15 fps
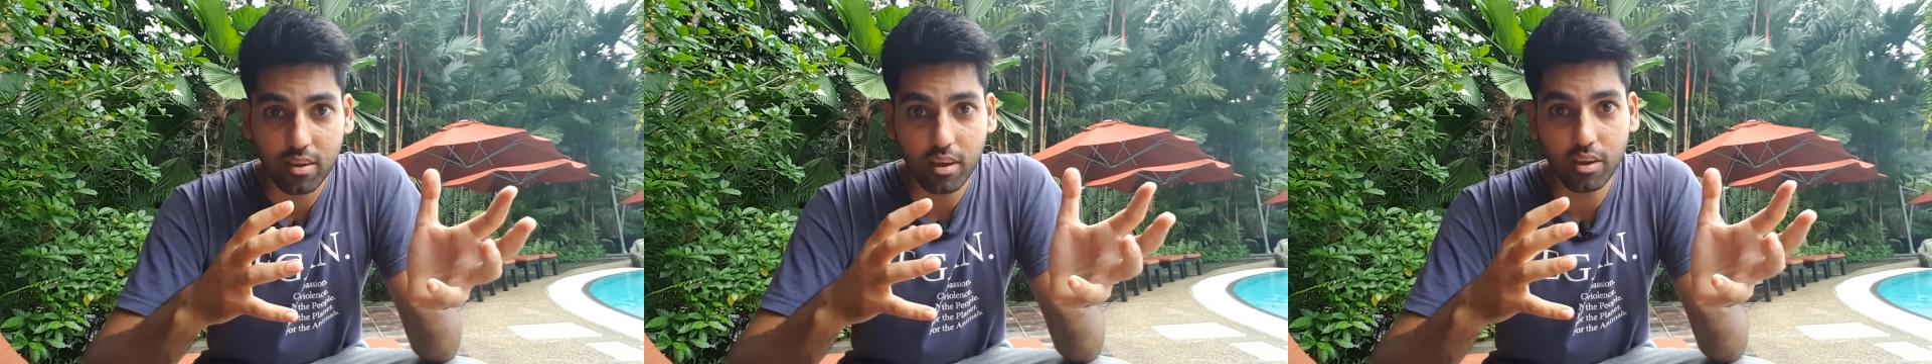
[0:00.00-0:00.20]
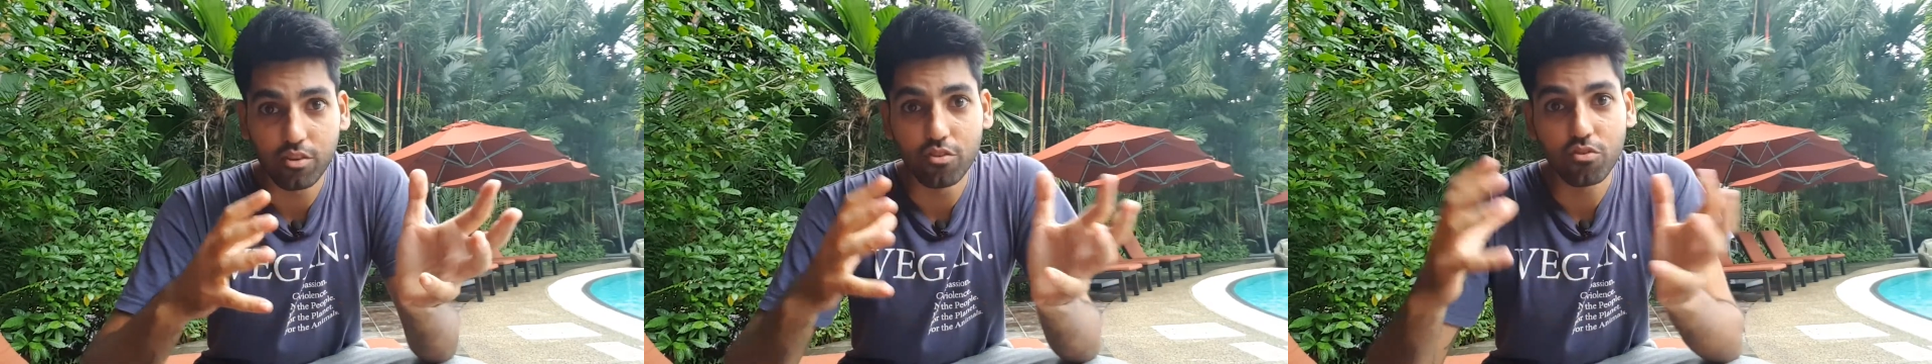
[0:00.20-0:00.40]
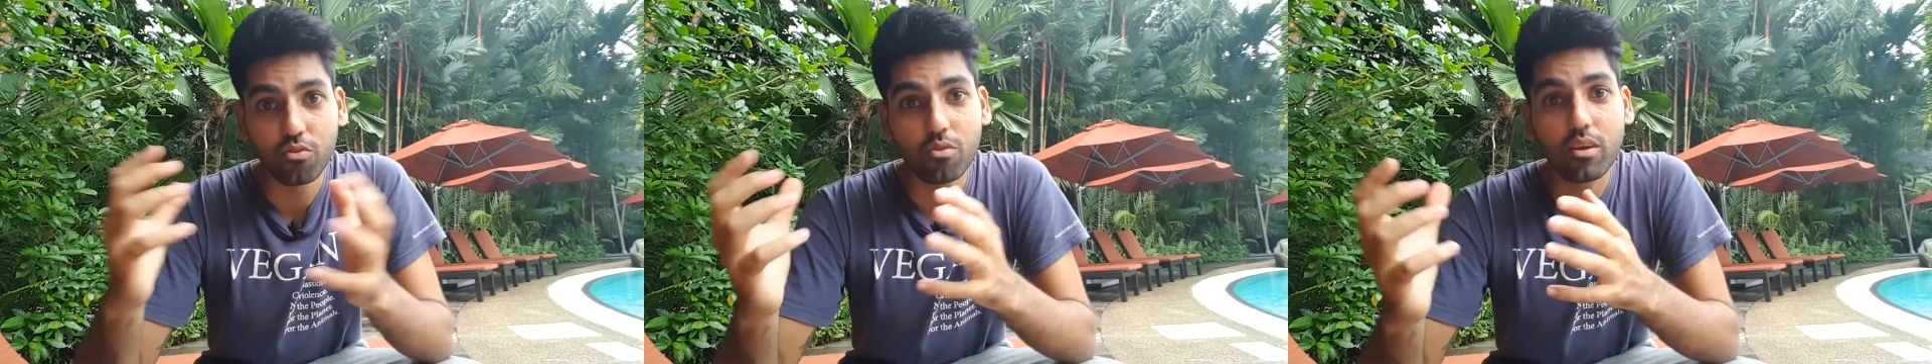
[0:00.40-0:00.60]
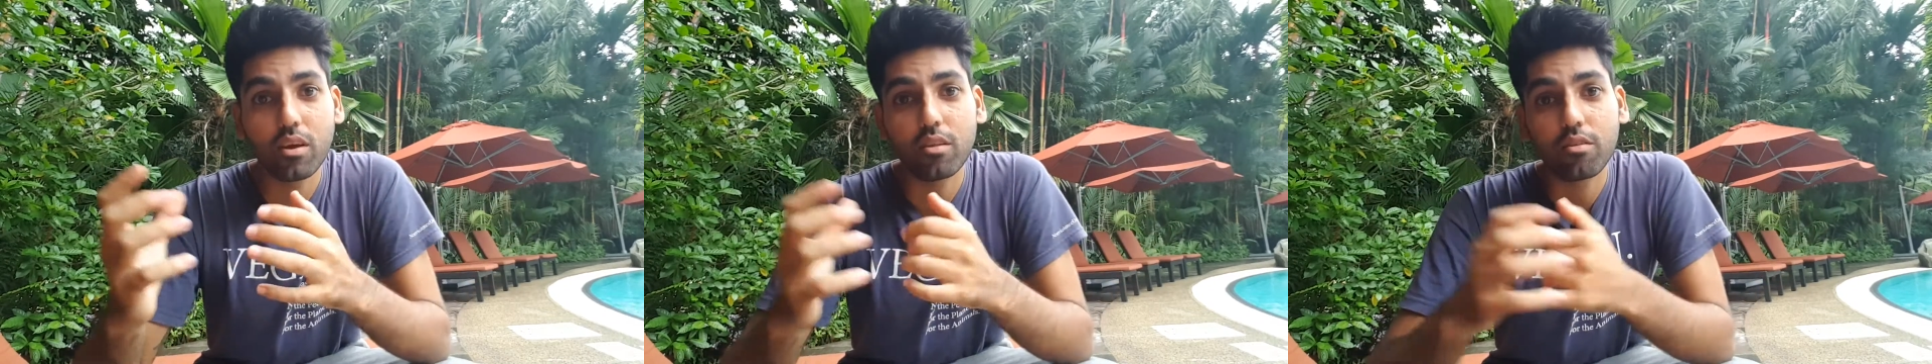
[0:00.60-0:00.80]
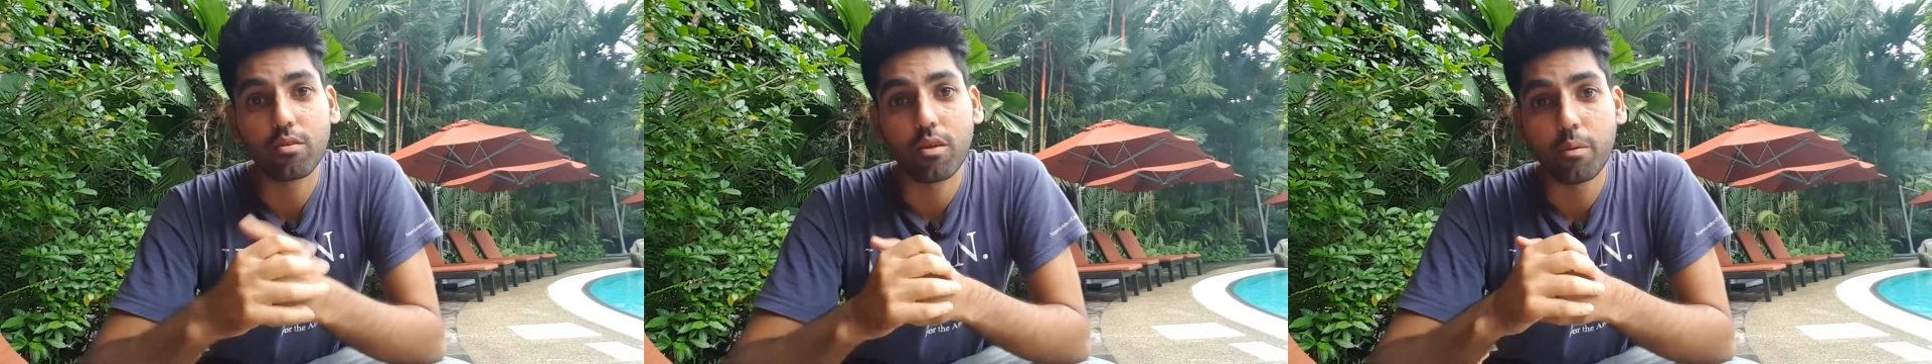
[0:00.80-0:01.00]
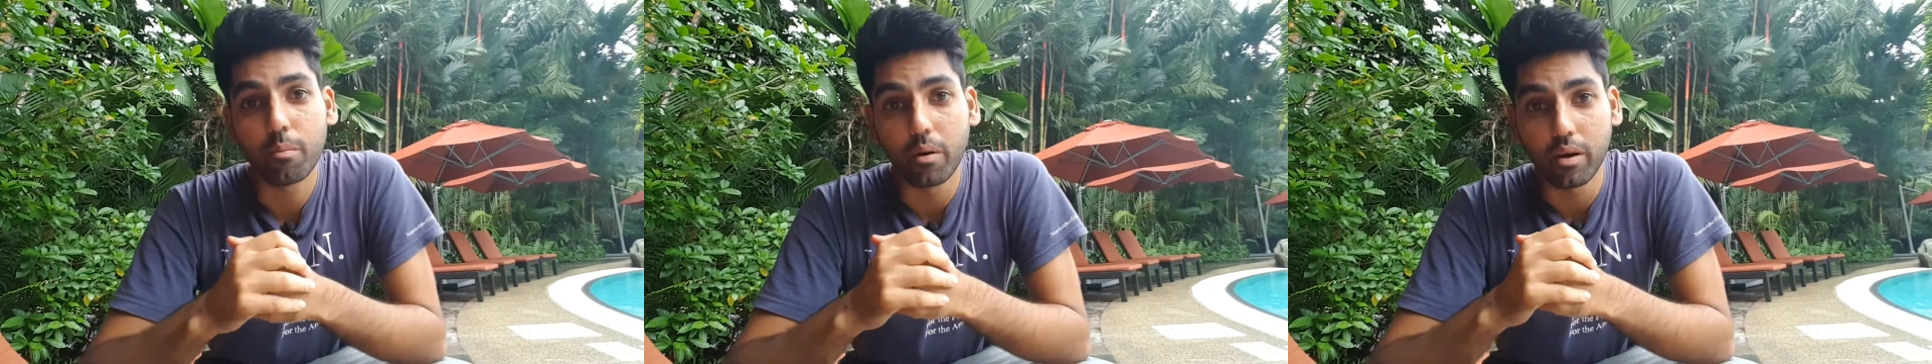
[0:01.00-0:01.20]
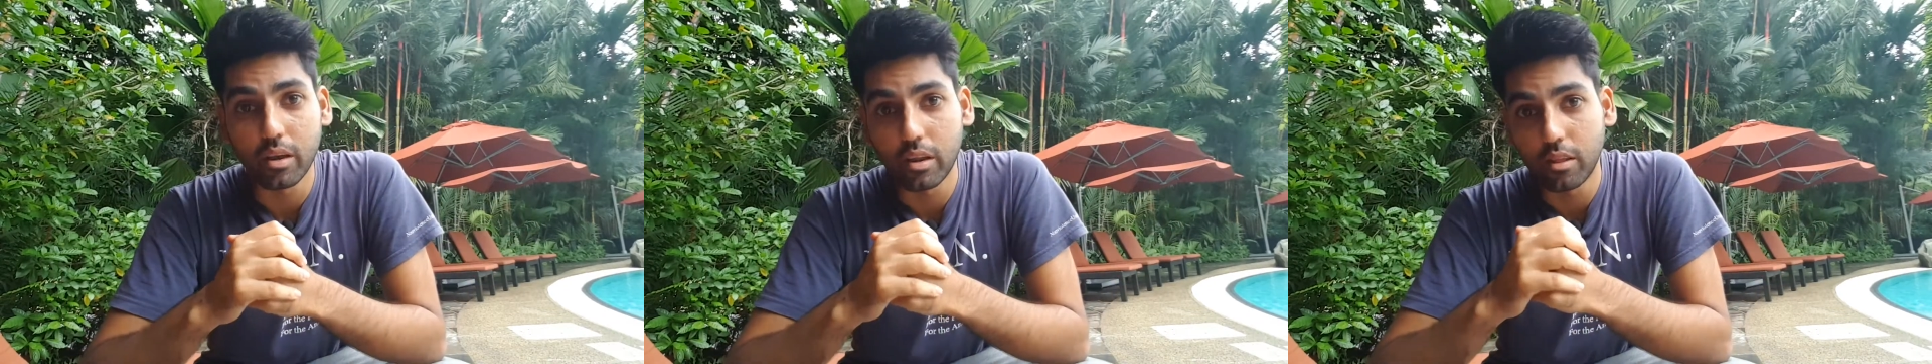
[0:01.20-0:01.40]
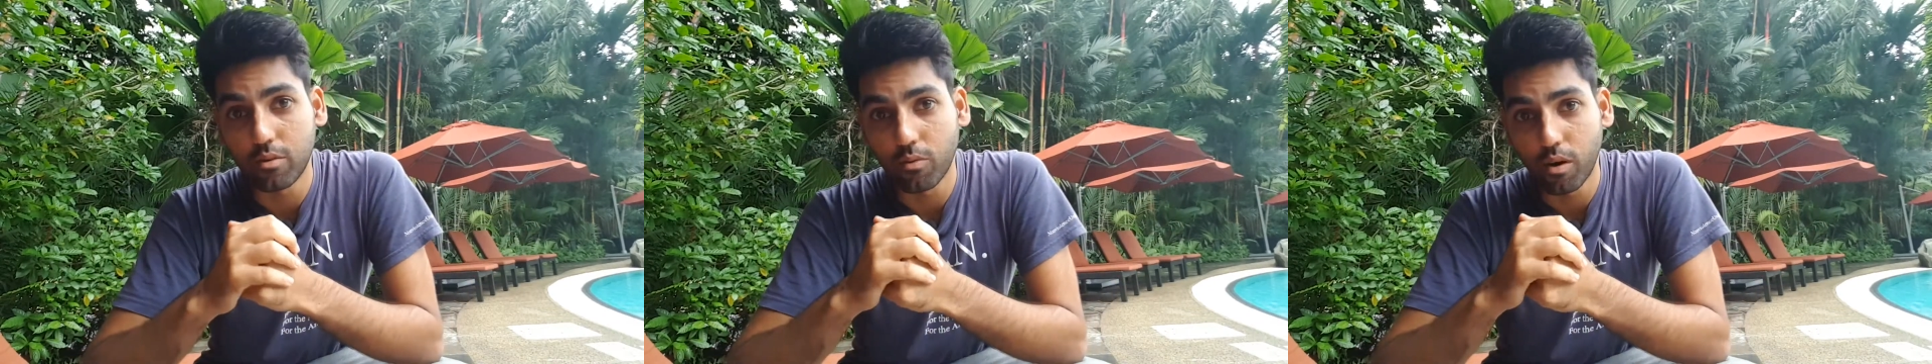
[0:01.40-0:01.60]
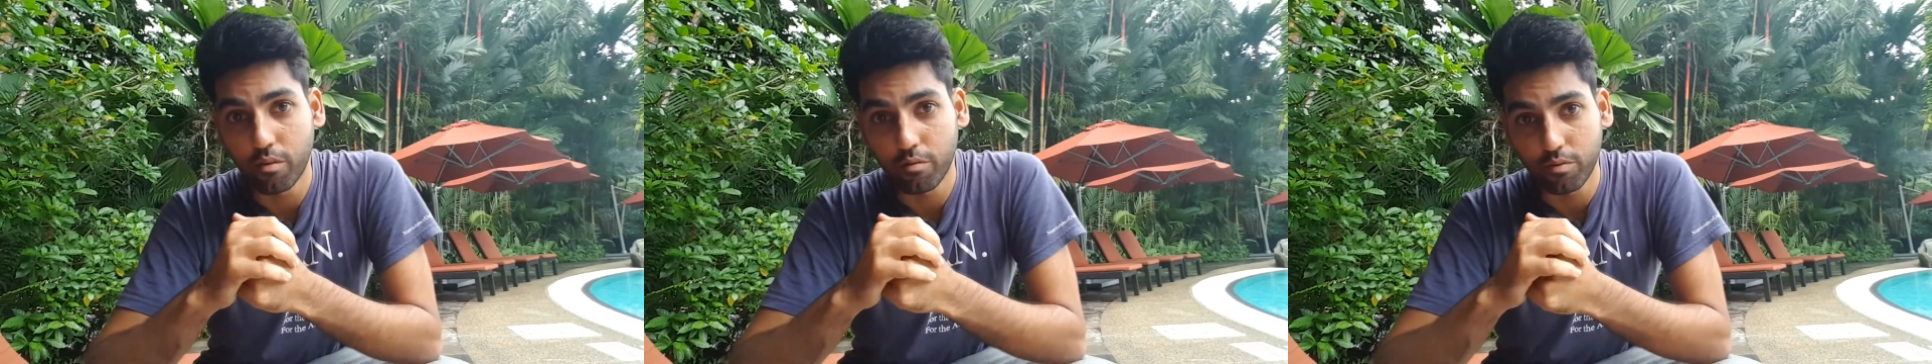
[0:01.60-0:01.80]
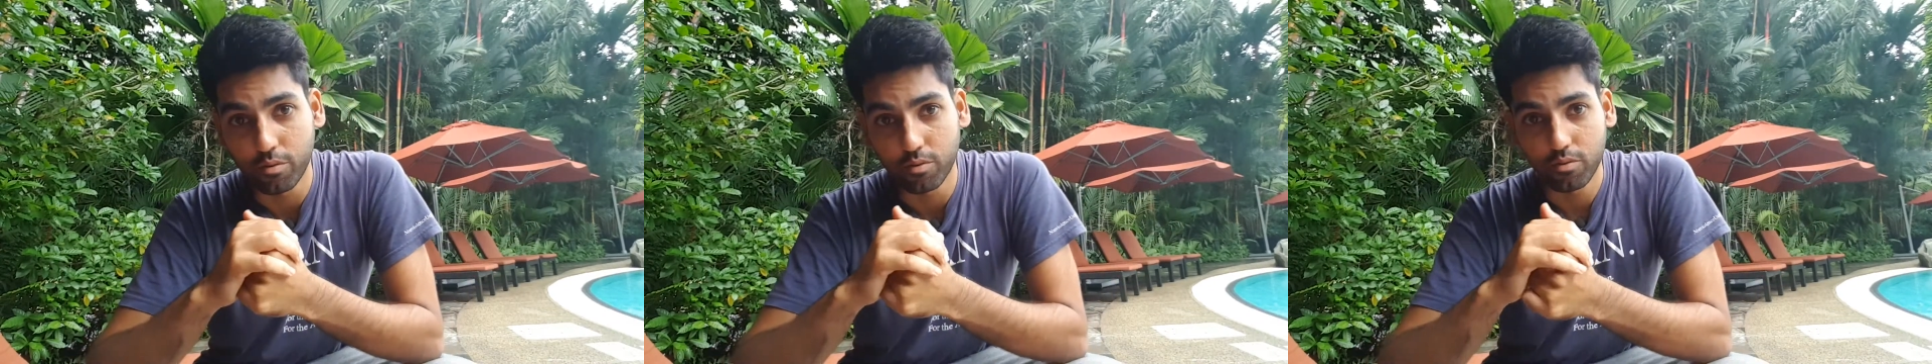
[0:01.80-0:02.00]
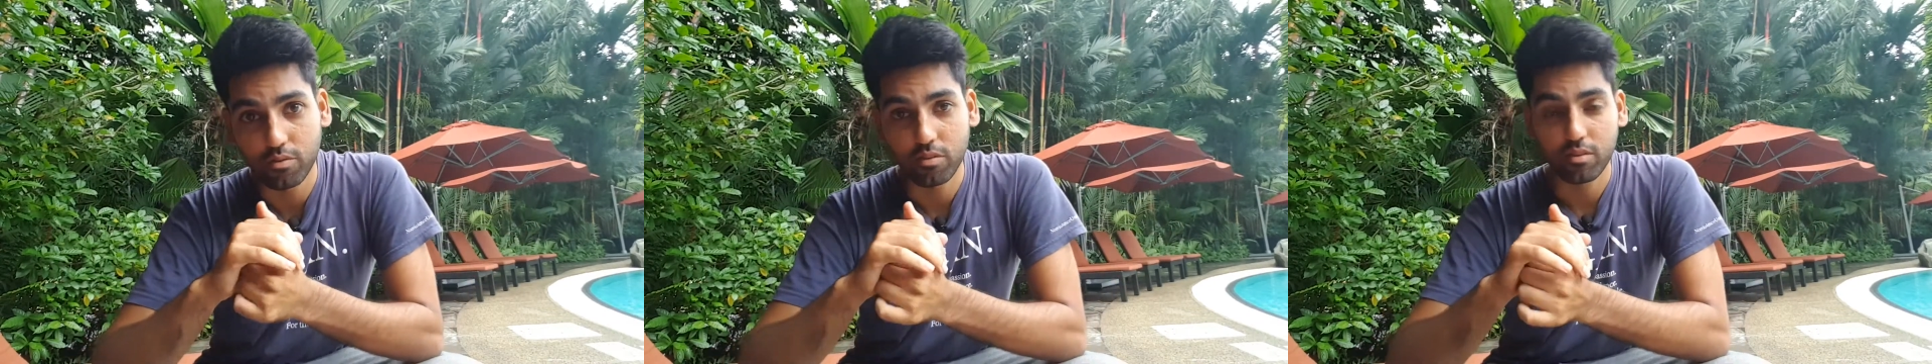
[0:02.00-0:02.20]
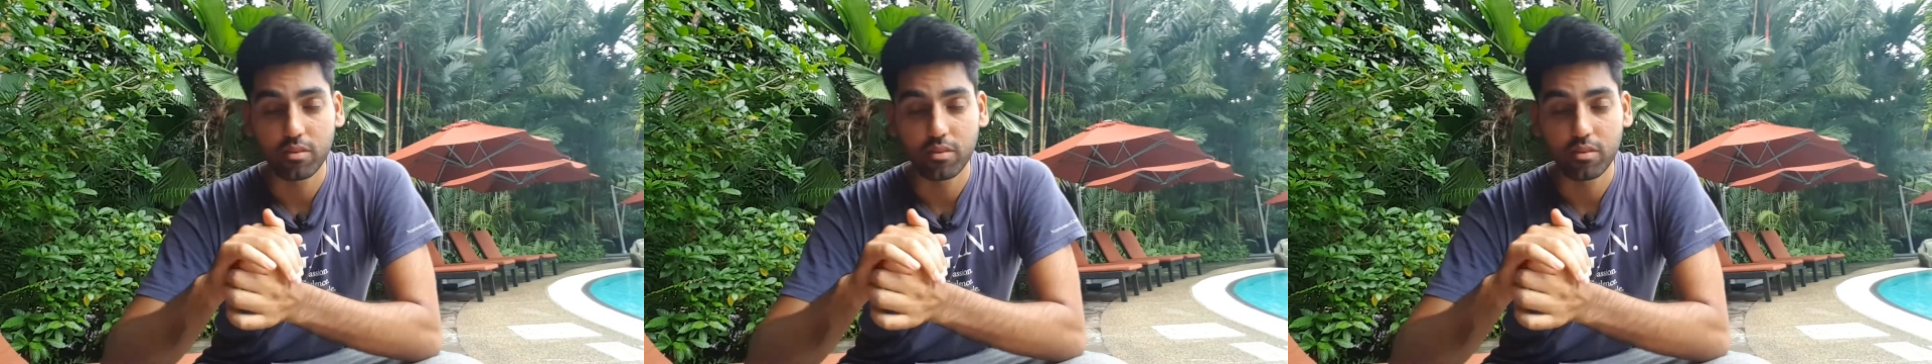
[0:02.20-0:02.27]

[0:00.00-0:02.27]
and you do that by eating the right foods.